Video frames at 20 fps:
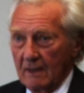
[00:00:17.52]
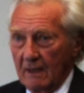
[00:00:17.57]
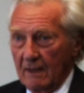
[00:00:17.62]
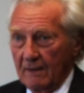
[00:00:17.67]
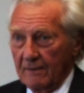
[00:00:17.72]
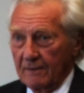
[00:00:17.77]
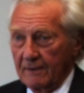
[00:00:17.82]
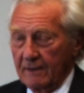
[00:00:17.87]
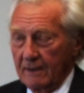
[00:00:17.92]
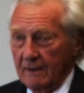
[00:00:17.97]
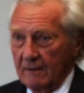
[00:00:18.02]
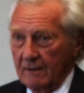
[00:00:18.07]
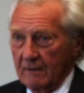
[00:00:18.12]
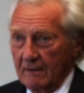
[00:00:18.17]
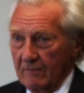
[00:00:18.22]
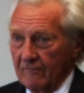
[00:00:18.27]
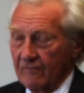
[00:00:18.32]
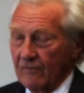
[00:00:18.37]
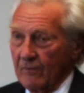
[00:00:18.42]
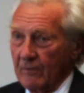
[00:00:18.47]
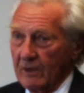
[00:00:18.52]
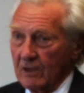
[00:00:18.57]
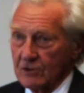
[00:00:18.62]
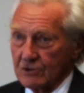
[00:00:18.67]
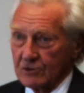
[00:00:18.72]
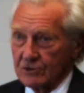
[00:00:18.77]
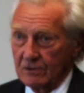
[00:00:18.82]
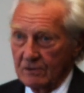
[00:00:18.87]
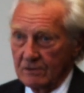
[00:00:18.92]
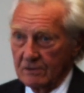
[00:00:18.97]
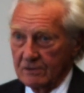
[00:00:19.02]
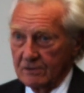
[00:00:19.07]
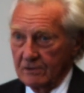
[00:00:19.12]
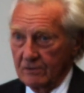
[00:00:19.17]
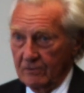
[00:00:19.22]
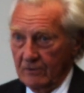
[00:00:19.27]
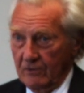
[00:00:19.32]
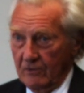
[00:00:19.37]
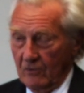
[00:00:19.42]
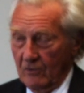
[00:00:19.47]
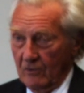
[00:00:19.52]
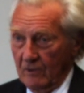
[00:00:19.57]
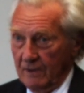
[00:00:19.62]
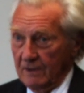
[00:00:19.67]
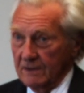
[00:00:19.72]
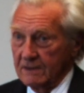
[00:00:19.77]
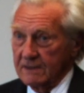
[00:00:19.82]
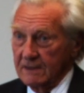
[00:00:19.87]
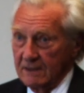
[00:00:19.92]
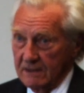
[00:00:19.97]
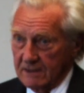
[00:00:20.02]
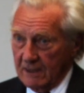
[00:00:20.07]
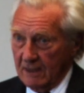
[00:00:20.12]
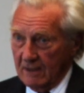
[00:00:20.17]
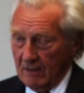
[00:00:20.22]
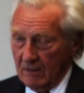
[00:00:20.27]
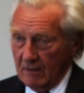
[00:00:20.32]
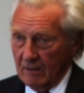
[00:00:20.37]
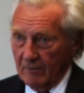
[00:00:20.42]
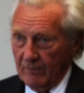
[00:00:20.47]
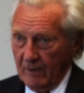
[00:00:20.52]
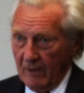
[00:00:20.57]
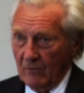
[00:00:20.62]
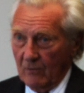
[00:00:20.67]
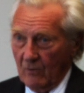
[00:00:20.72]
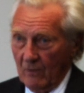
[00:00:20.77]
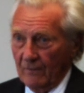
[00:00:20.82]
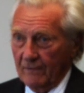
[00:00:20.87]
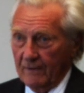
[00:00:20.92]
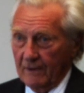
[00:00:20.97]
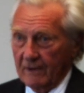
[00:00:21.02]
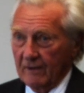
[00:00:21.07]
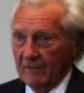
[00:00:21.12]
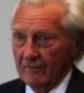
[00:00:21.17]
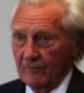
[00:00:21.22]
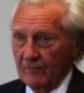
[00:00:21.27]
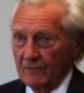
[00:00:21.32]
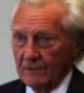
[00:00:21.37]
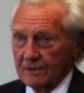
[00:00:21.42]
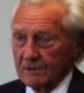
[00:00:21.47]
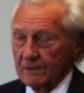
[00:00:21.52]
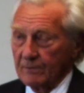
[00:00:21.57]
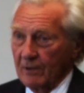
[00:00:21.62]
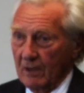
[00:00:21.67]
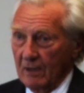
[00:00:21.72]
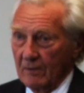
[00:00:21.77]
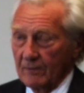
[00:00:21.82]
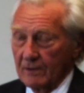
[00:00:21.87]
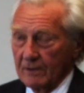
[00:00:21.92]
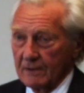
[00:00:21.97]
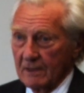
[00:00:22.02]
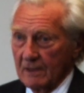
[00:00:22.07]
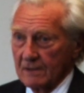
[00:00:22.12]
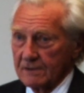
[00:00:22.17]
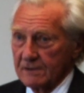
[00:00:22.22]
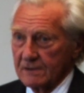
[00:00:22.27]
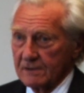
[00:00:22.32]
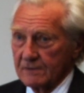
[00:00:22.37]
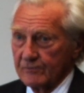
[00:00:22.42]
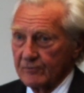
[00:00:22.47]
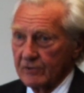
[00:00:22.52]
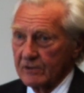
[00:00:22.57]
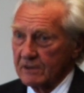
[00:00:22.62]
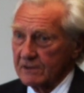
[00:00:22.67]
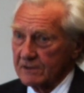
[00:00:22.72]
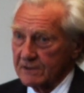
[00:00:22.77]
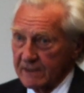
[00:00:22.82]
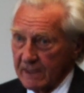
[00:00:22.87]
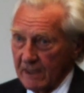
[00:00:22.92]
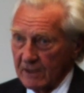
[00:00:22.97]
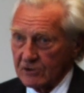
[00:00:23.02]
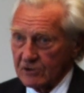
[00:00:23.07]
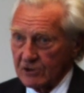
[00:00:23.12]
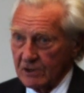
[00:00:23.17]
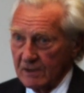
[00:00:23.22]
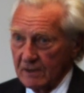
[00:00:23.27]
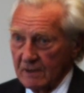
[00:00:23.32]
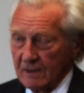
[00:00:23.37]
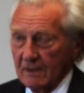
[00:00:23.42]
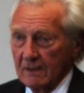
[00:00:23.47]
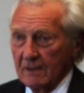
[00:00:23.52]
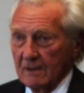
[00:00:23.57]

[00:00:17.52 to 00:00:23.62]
and the information to you in detail about what the government department does is pretty sketchy.